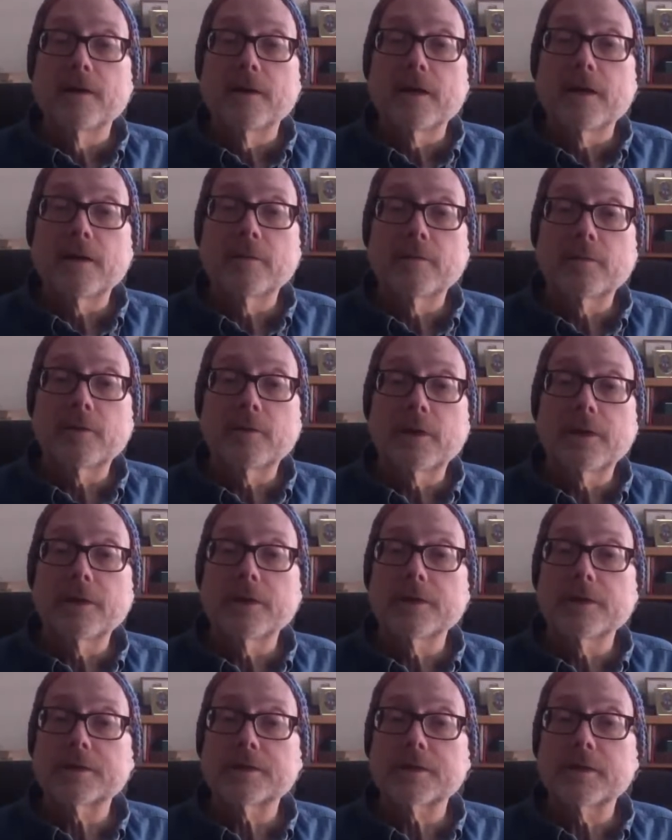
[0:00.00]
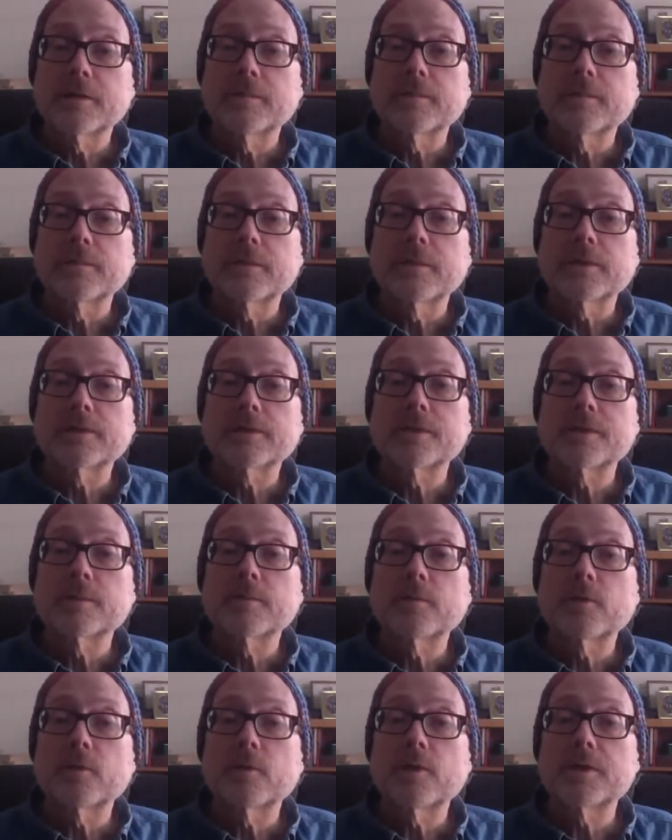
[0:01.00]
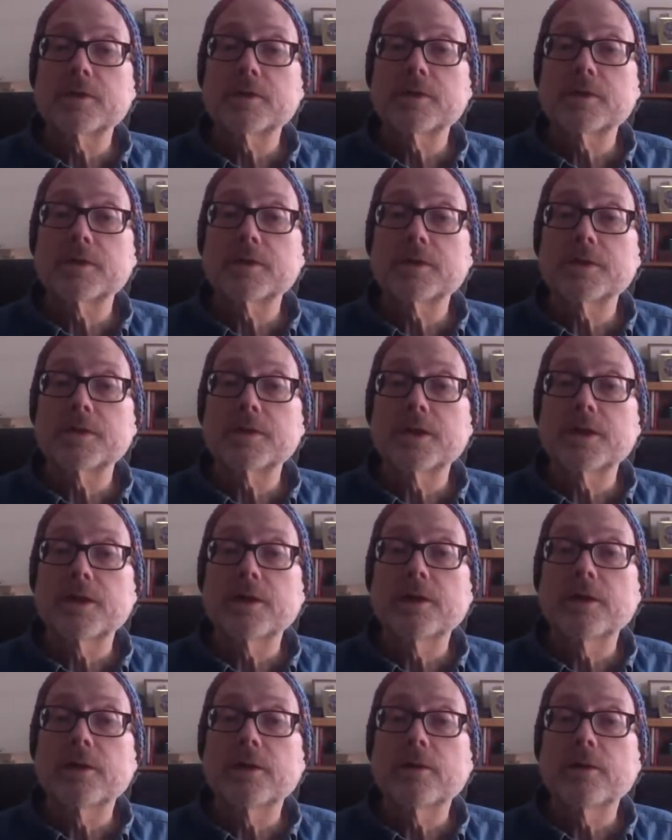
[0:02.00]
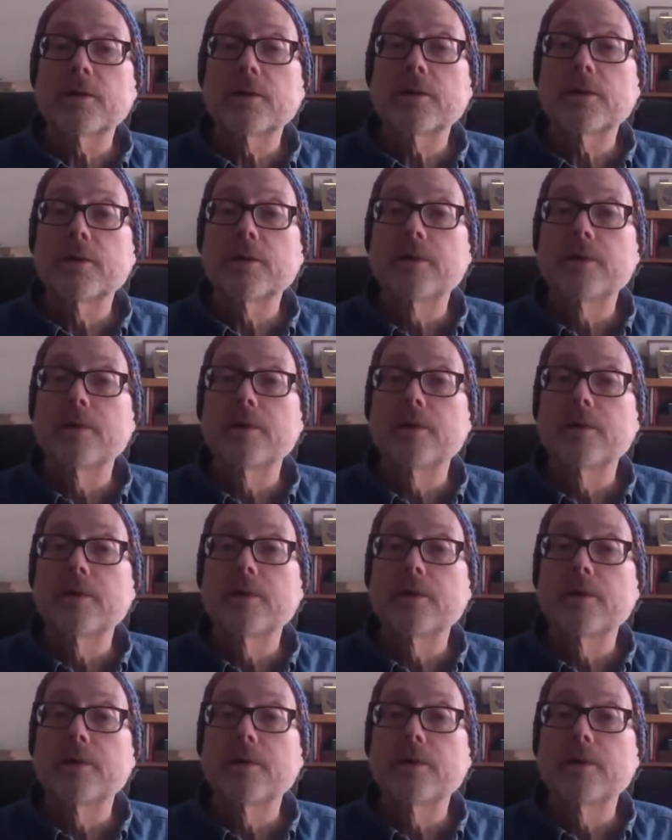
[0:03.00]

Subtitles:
I'm writing some questions down.